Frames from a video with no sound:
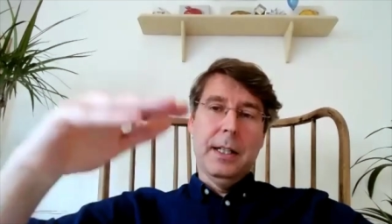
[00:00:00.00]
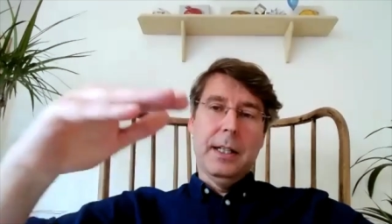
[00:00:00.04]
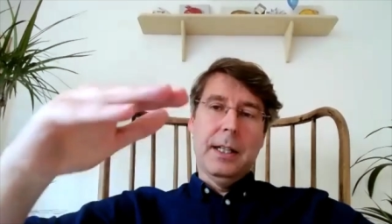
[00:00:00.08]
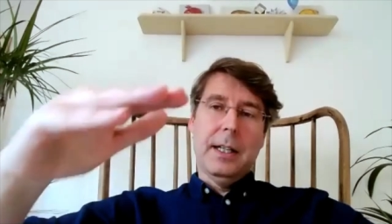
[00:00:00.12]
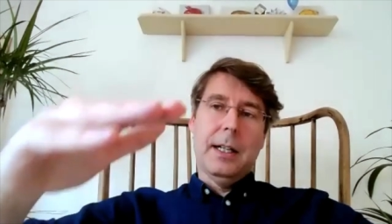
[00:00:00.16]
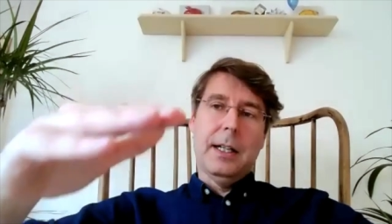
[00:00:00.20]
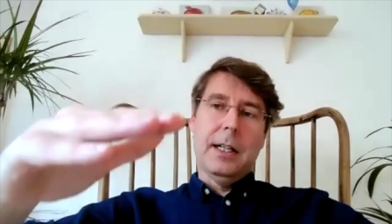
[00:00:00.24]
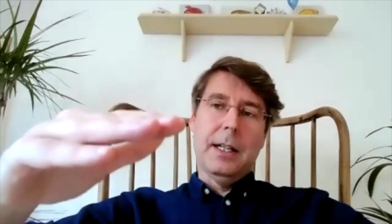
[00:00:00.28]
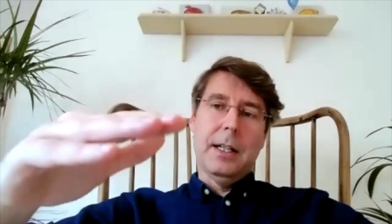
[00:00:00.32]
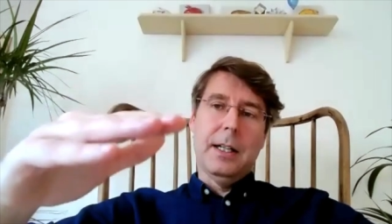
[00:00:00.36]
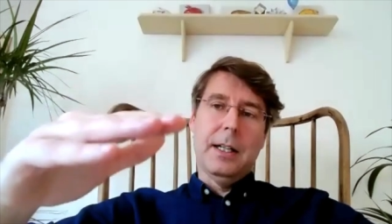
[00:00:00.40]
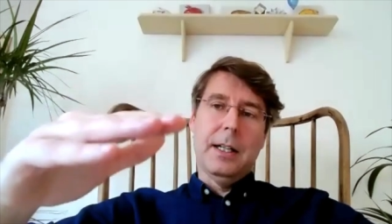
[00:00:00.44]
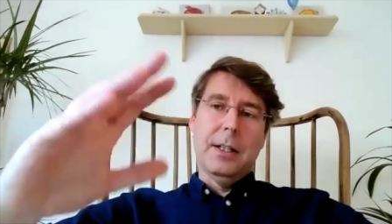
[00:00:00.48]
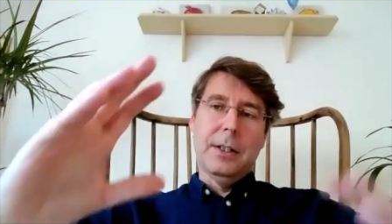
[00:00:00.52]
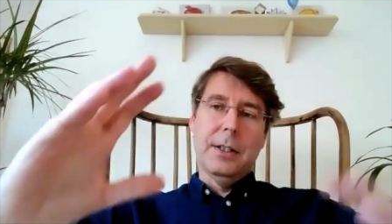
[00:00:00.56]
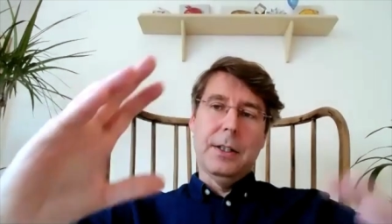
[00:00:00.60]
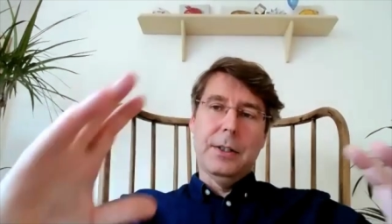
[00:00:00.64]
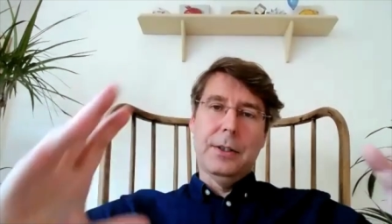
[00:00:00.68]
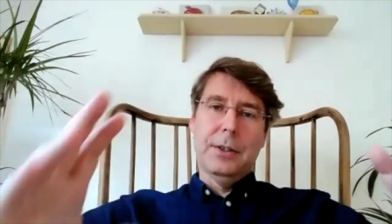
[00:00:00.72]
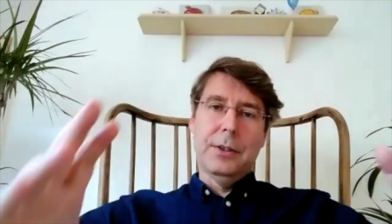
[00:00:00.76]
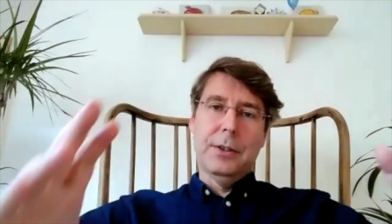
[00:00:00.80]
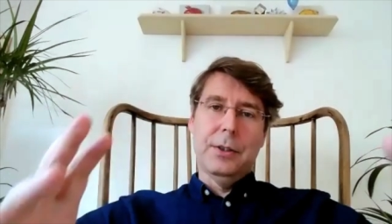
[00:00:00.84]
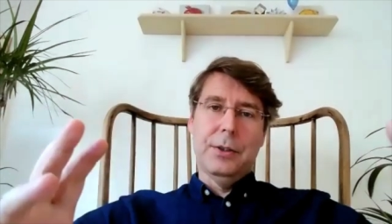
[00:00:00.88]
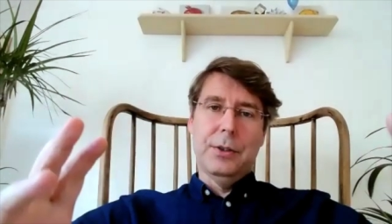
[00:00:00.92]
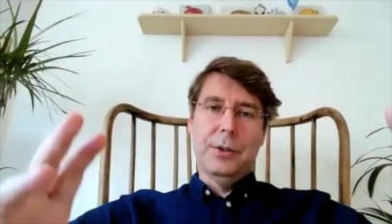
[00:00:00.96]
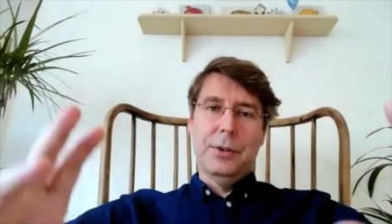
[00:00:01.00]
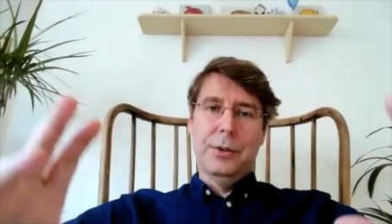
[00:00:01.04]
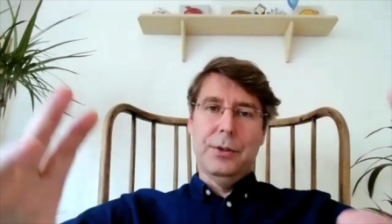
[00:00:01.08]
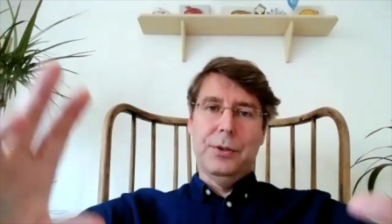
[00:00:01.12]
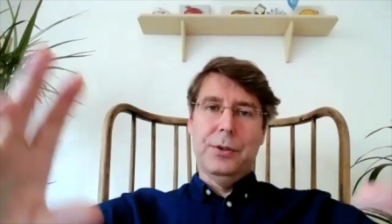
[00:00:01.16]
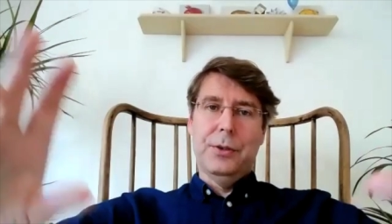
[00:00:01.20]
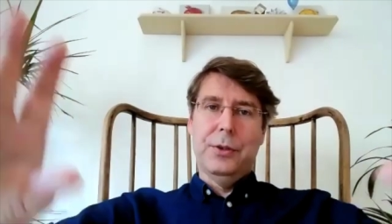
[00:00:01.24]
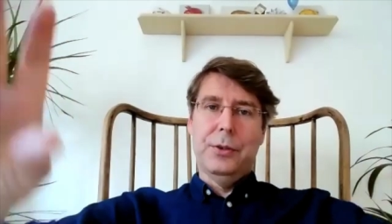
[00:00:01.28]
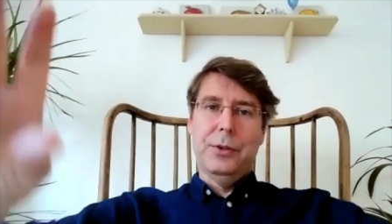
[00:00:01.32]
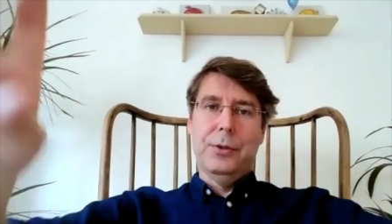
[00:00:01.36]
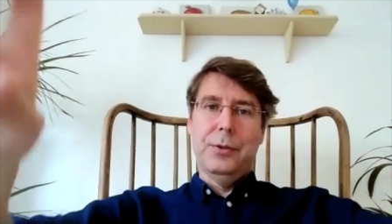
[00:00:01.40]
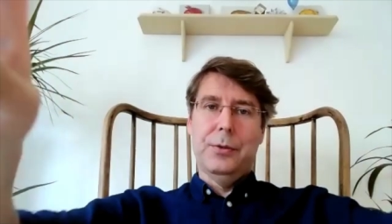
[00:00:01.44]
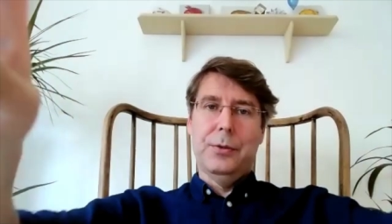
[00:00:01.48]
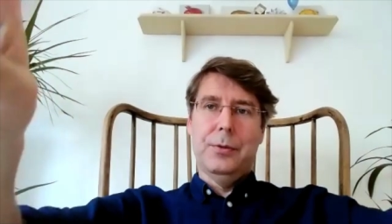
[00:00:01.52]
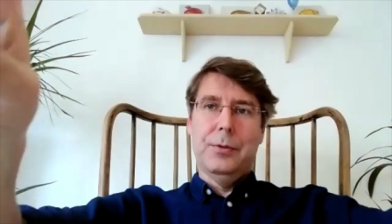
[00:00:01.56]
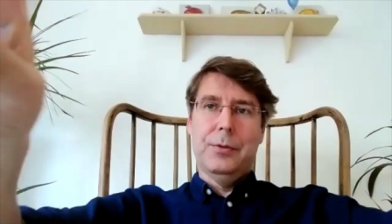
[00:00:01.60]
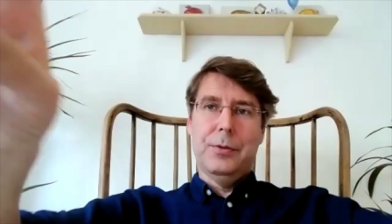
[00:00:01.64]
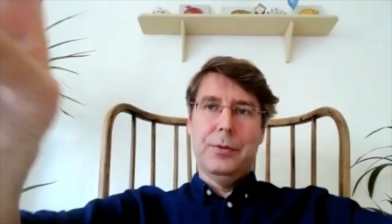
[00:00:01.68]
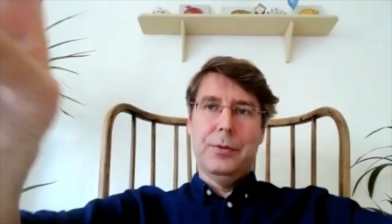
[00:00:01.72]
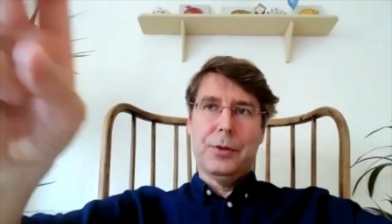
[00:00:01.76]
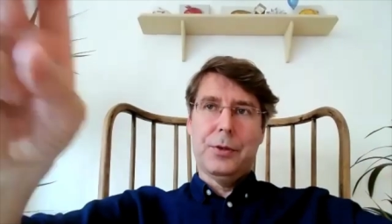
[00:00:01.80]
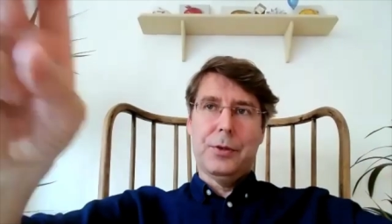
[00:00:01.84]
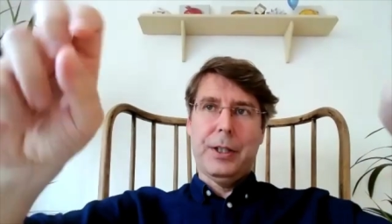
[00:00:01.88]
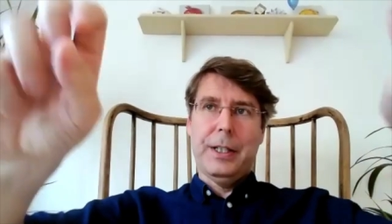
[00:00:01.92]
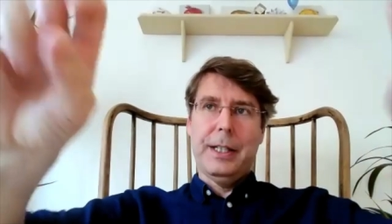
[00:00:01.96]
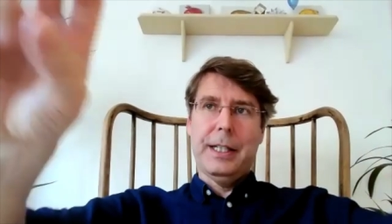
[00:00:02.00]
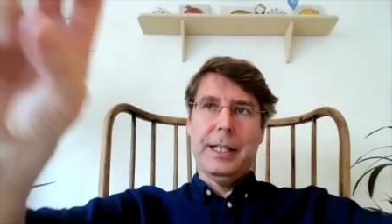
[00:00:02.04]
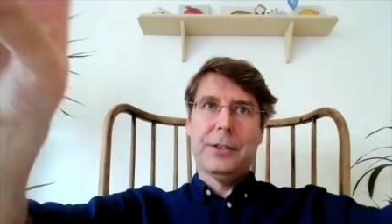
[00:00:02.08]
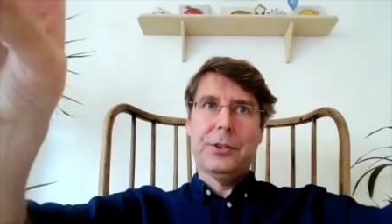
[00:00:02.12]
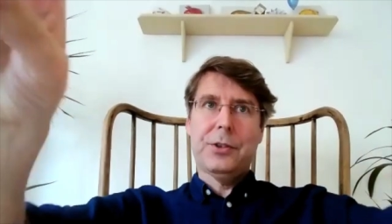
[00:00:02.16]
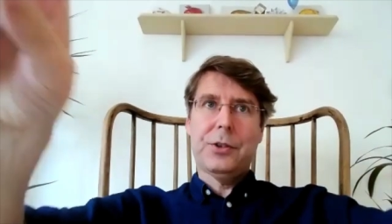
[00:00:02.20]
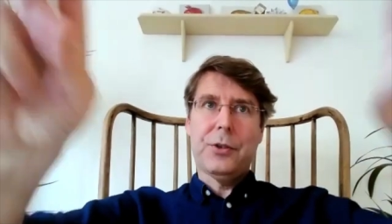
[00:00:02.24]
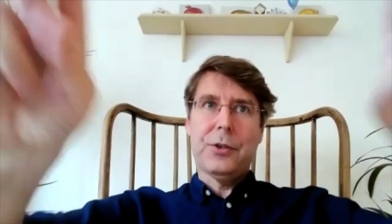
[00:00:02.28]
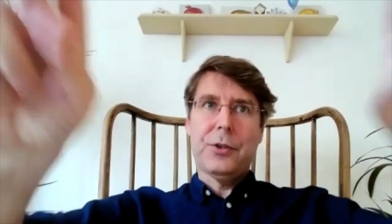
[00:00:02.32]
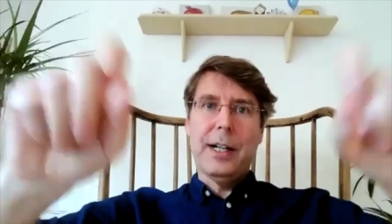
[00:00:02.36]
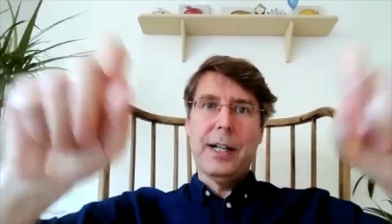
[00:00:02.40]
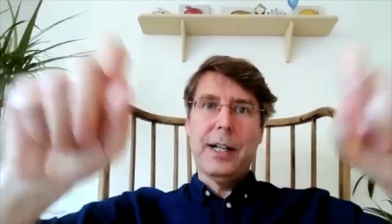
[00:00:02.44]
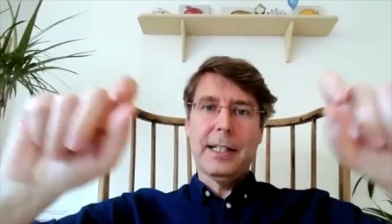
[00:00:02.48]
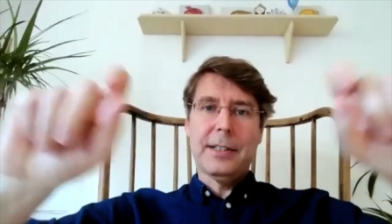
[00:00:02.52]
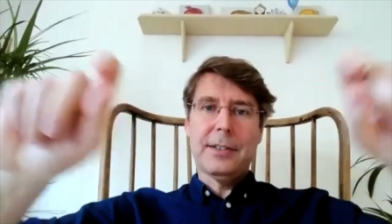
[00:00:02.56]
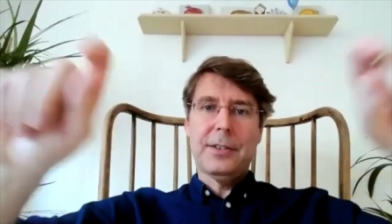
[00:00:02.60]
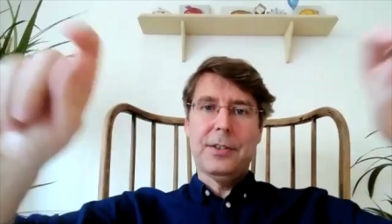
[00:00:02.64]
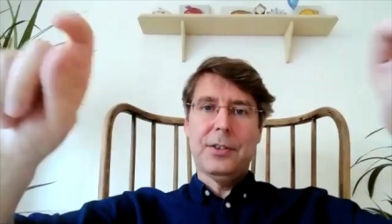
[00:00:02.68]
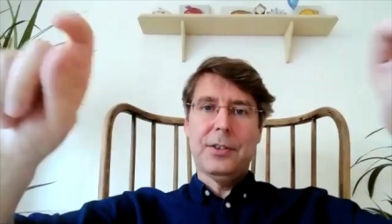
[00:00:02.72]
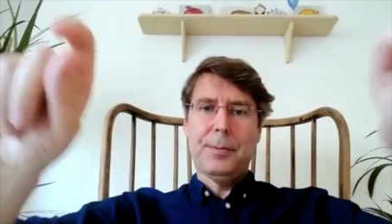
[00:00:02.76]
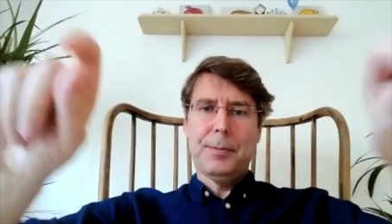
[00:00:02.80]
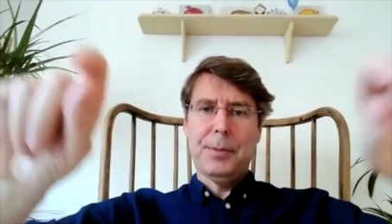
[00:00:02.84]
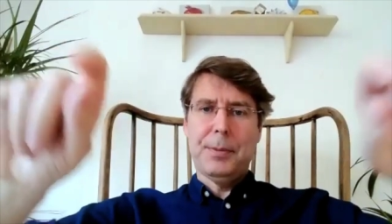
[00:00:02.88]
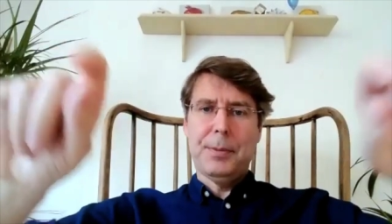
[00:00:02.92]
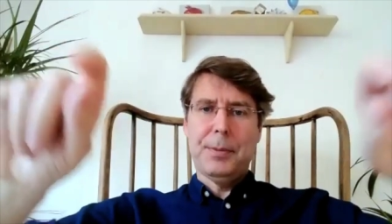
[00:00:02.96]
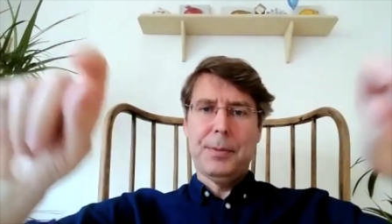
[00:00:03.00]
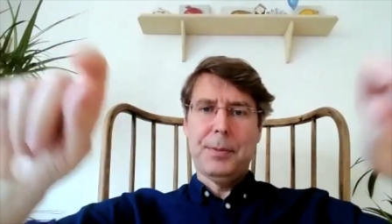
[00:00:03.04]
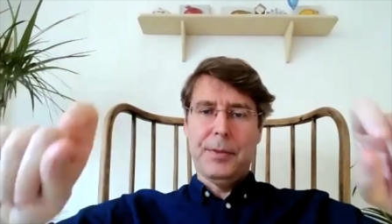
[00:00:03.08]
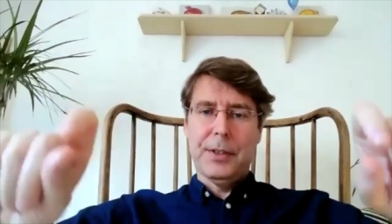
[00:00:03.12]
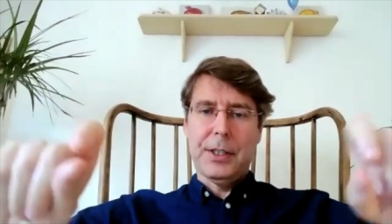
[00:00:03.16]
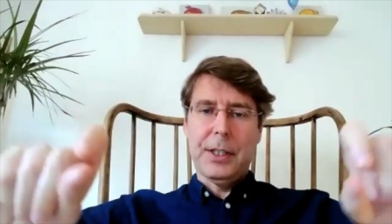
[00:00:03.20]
uh, you try and extract specific